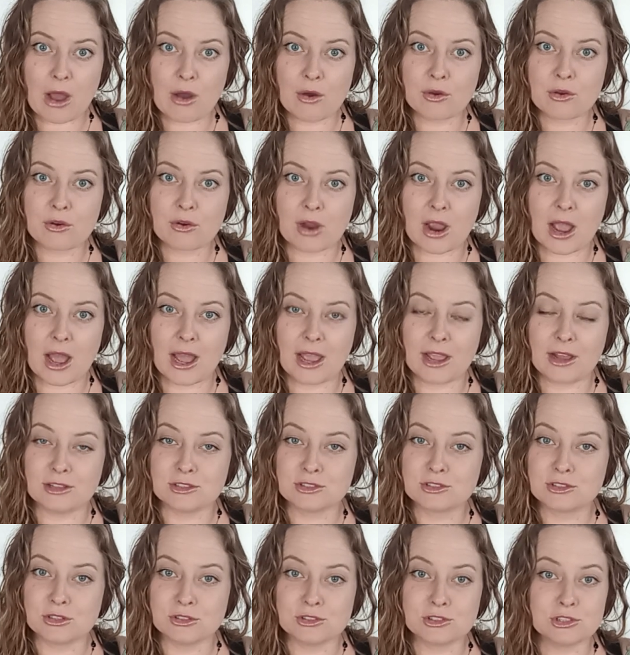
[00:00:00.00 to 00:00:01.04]
outcry
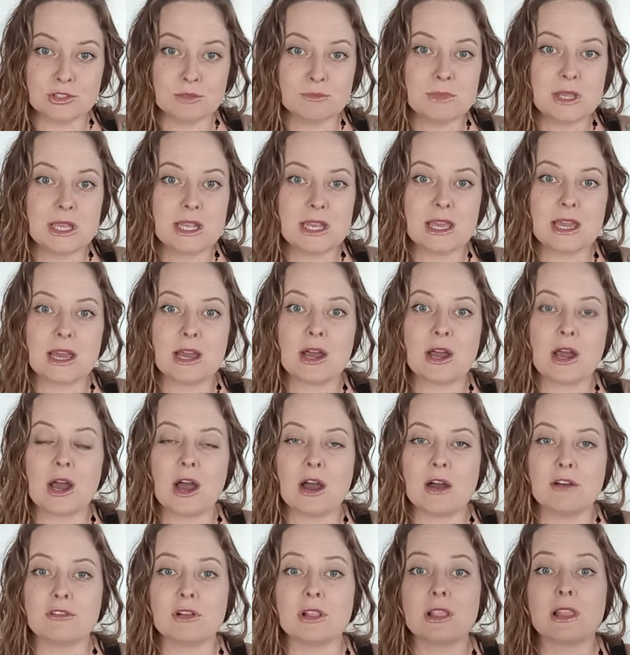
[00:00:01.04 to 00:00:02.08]
on social media
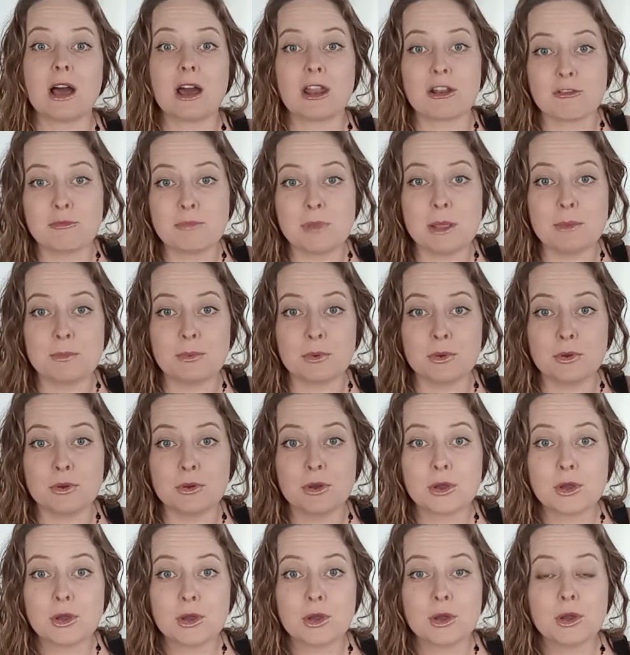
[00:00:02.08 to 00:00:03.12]
of a lot of
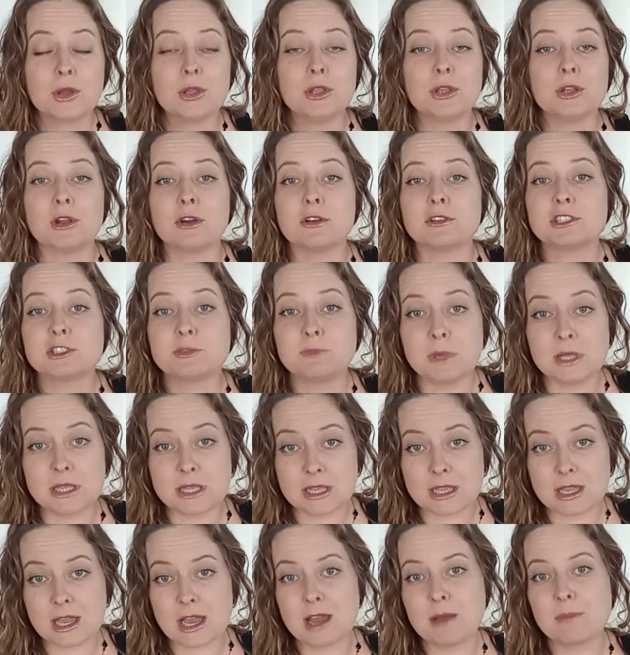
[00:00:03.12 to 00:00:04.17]
people, you know,
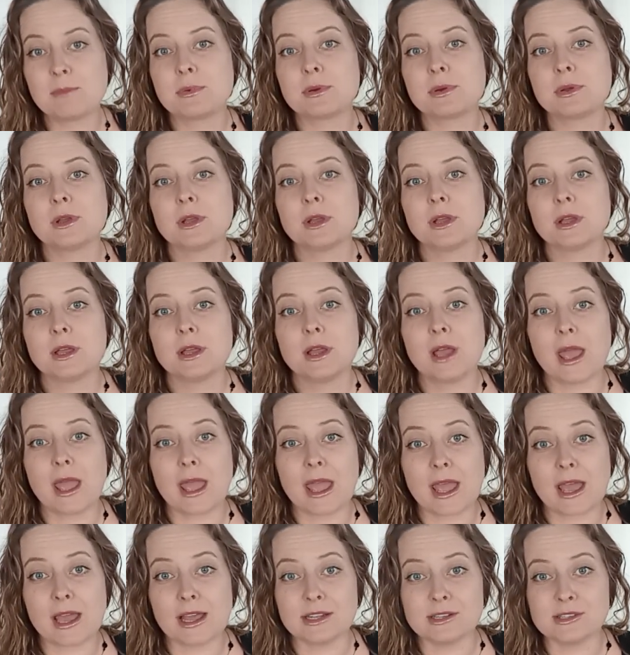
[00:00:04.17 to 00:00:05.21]
speaking up
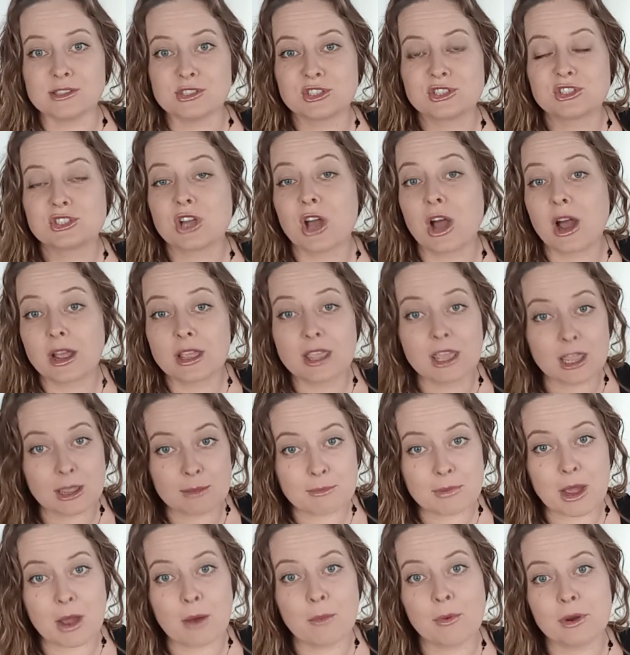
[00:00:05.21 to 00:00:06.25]
and talking
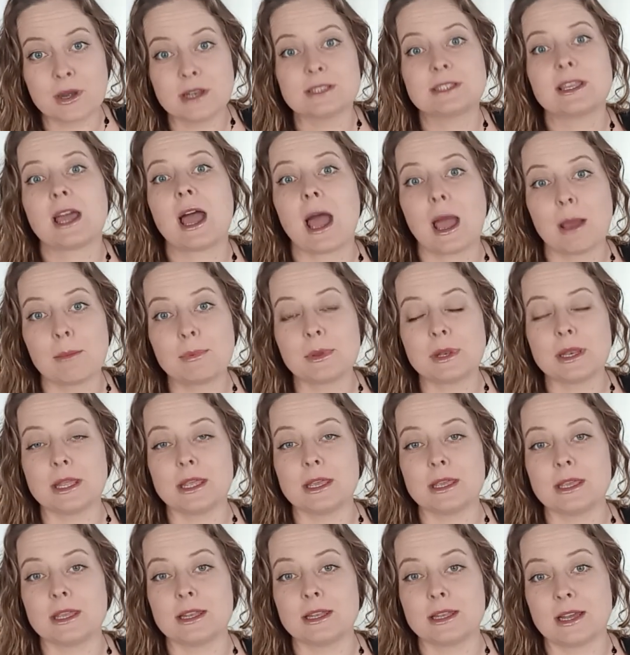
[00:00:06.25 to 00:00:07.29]
about what is
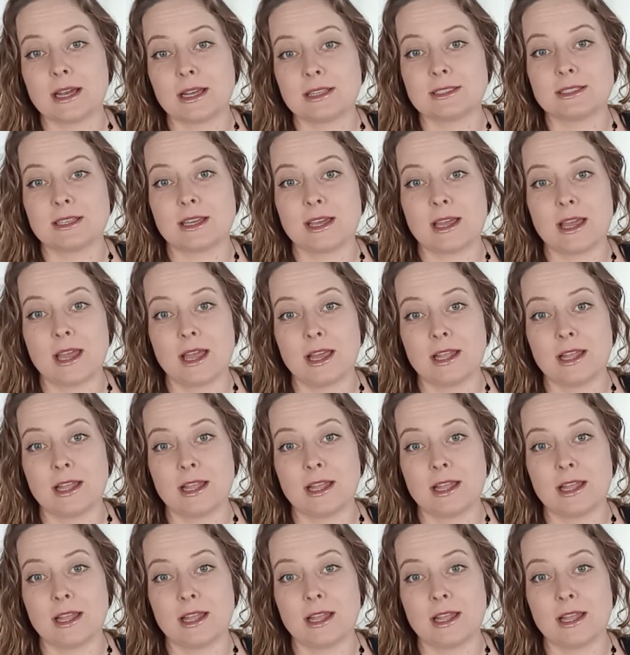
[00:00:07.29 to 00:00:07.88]
happening in Gaza.